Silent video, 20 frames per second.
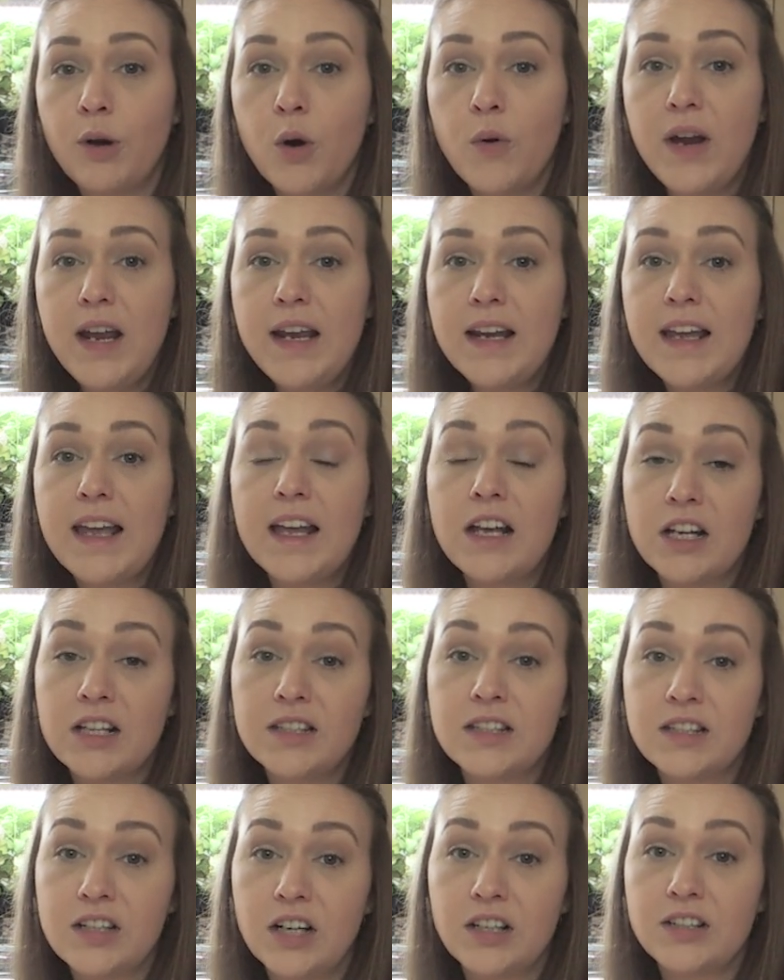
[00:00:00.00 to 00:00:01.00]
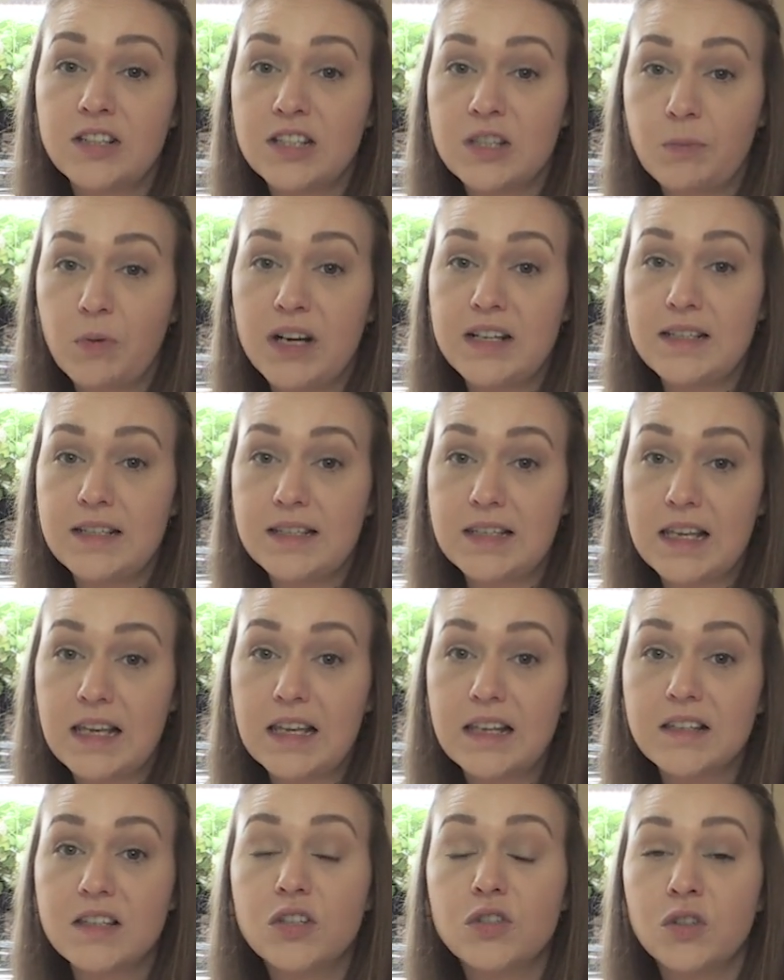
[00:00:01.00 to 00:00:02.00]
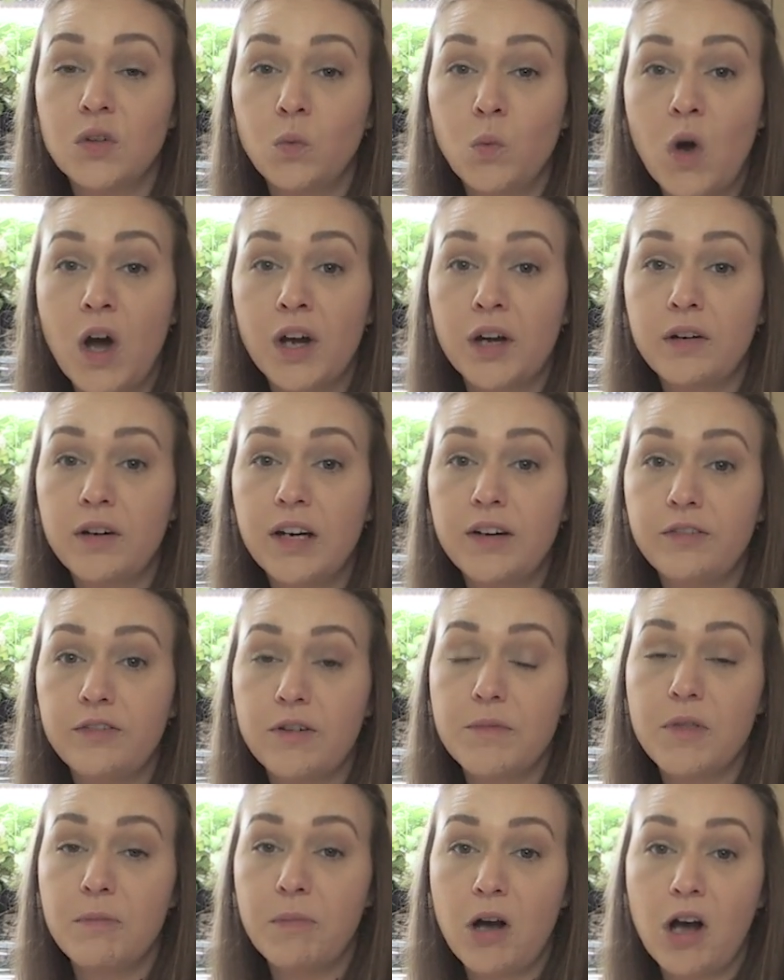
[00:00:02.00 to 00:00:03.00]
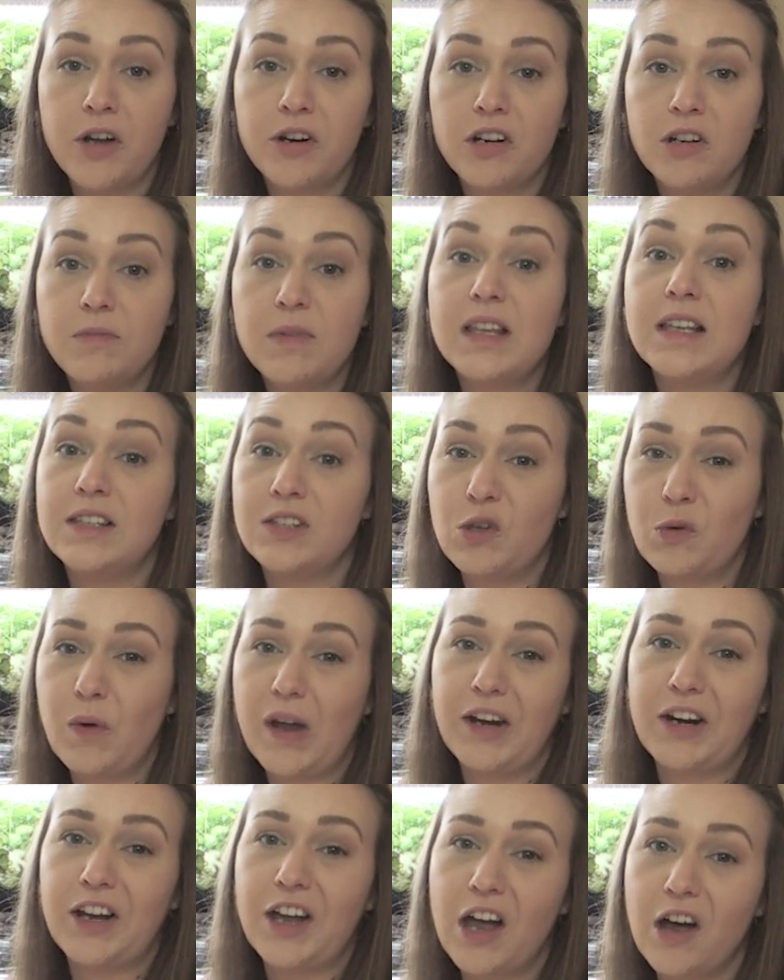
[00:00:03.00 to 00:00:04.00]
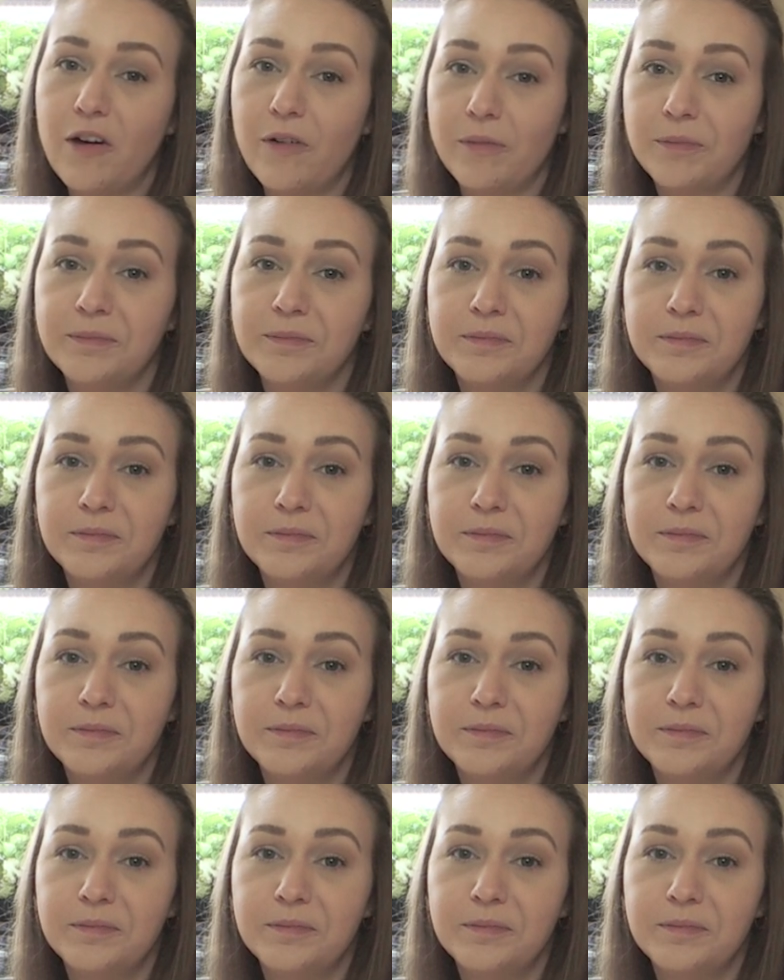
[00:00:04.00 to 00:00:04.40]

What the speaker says: growing, it can start to spread disease. So watering from the bottom is the way to go.